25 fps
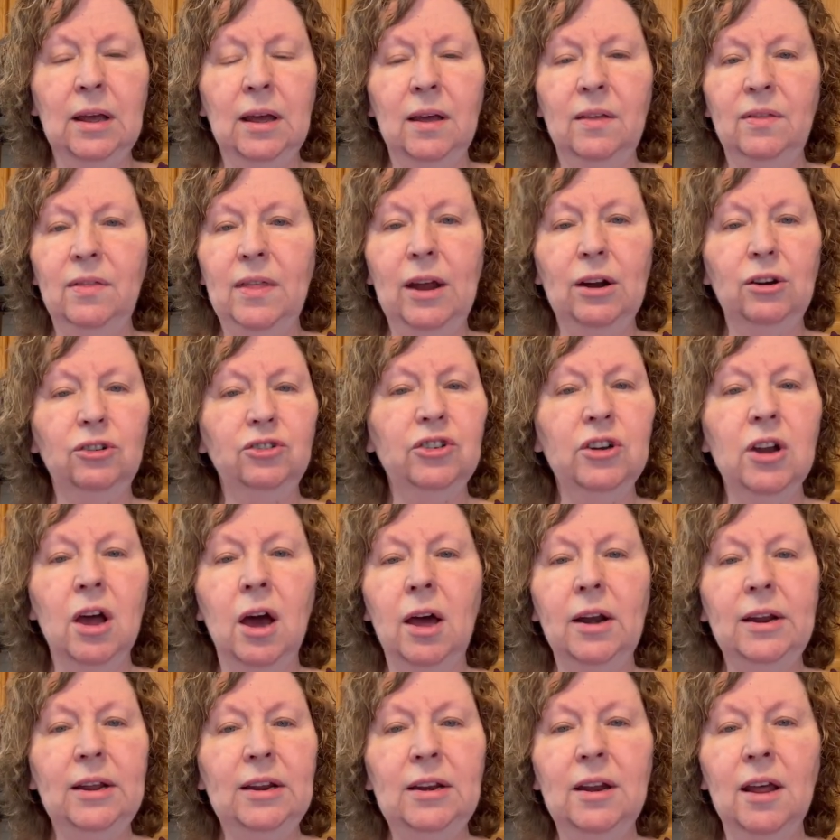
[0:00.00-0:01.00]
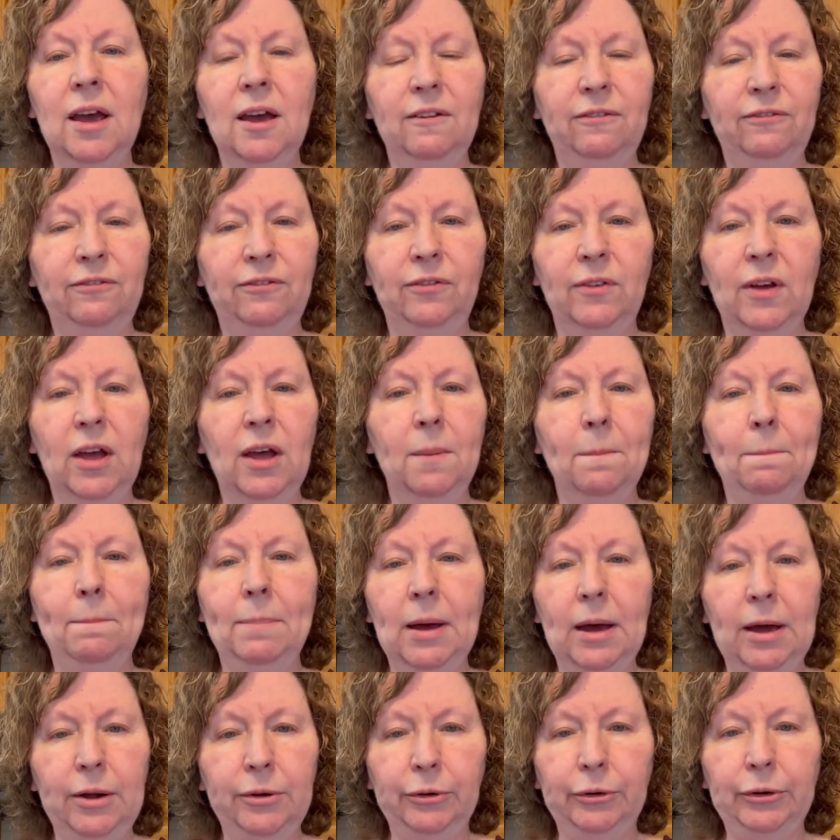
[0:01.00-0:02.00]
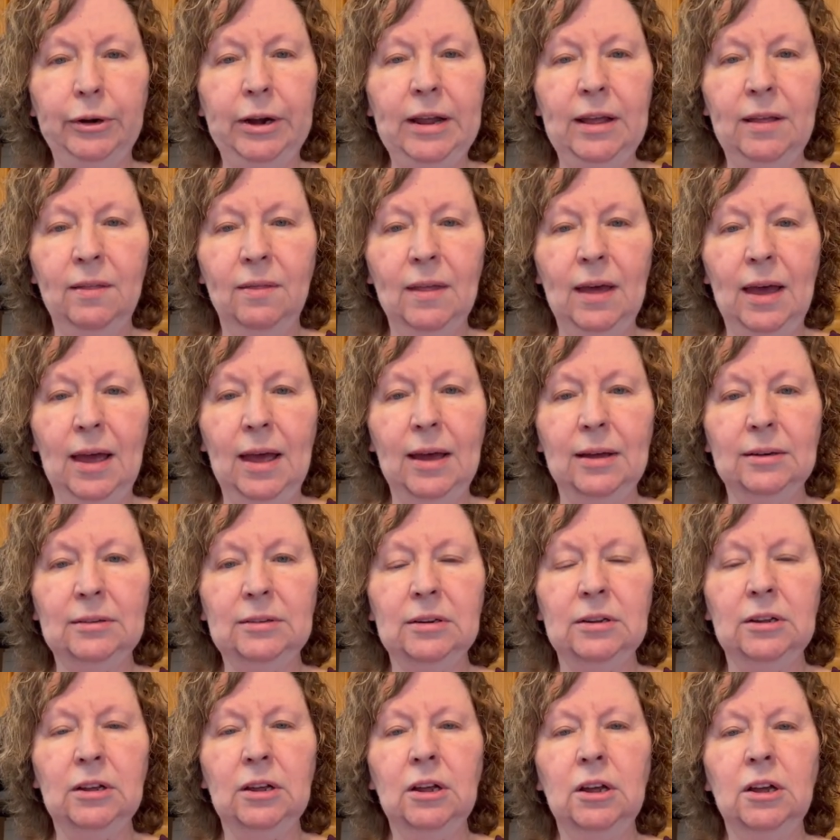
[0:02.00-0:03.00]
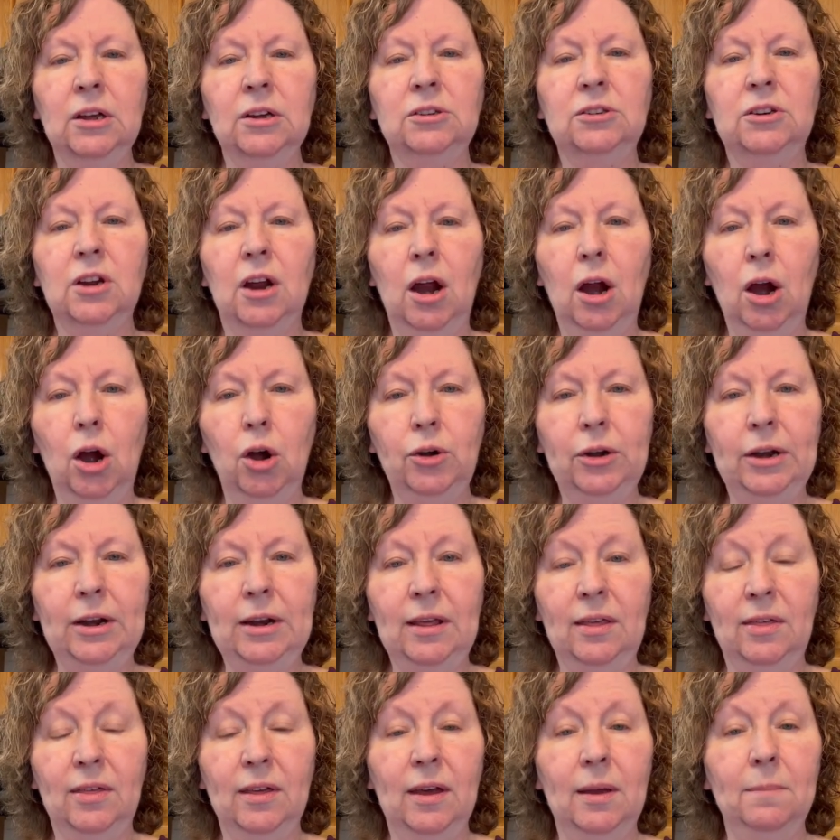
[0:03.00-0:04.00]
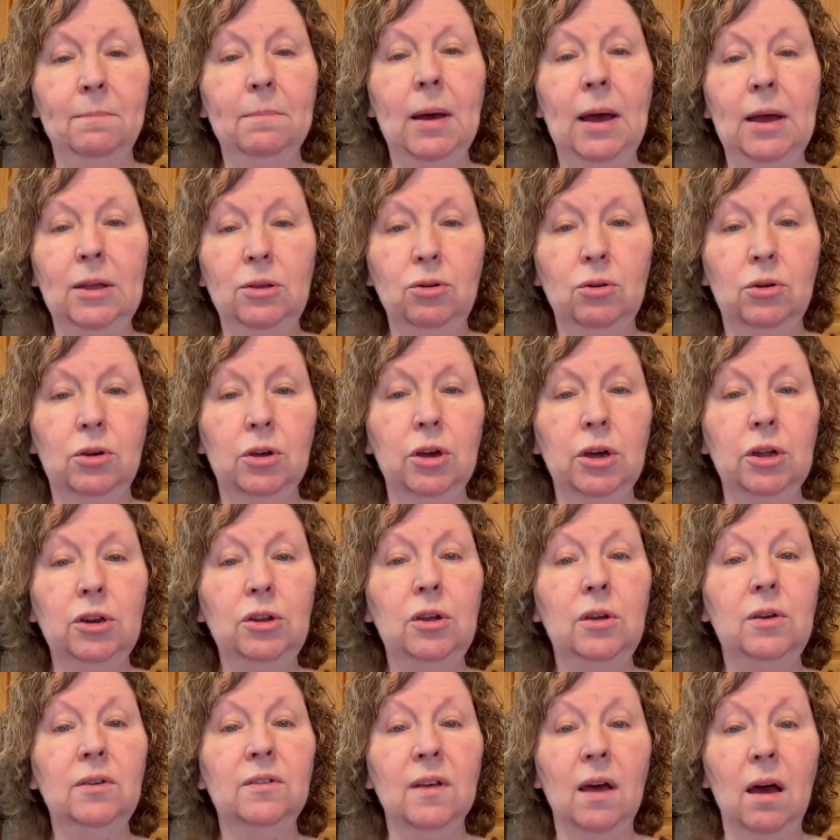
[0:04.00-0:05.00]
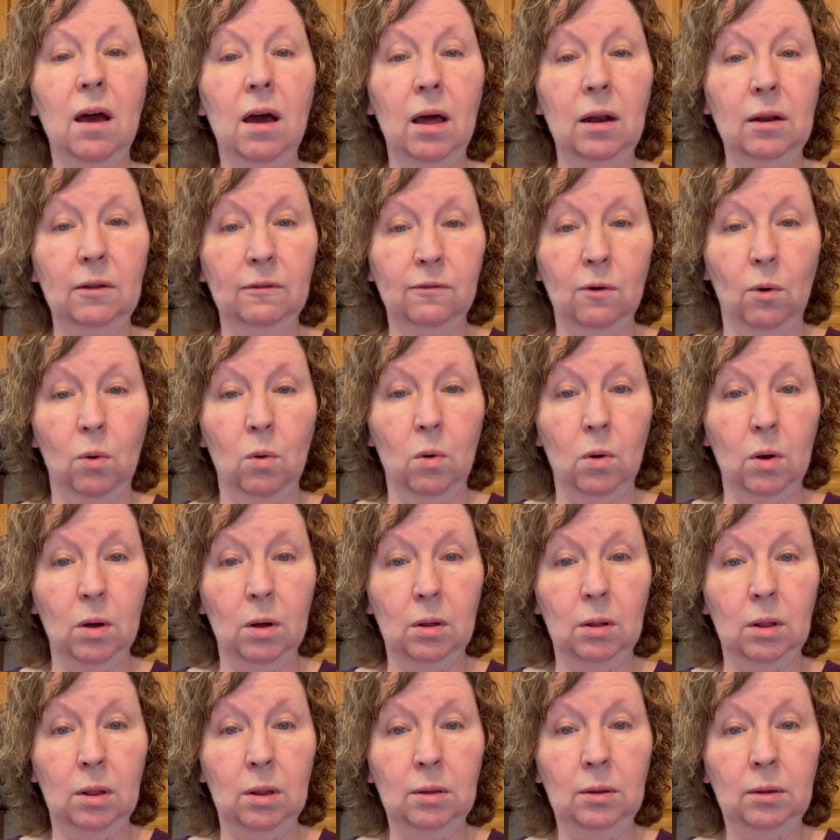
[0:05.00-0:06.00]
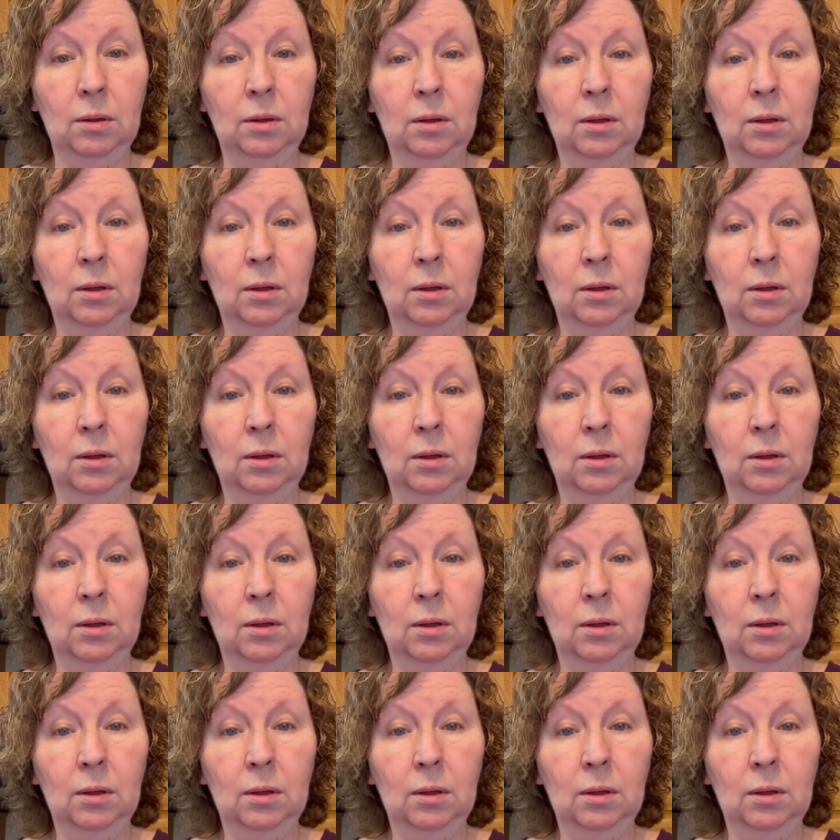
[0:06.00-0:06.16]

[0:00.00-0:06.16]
there's not enough butter in that to hurt anything, but you could use olive oil